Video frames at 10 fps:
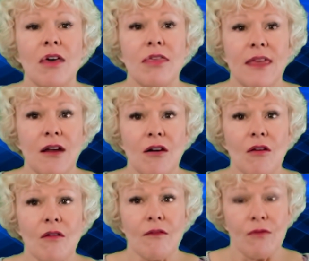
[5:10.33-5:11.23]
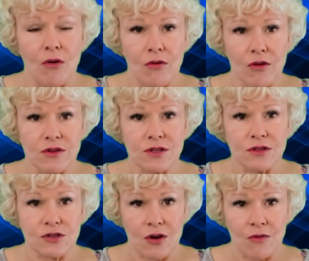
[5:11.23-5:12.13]
their voters
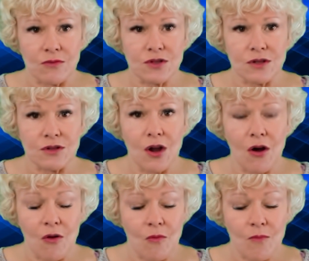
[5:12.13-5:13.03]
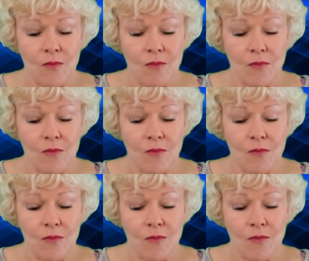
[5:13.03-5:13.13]
don't know.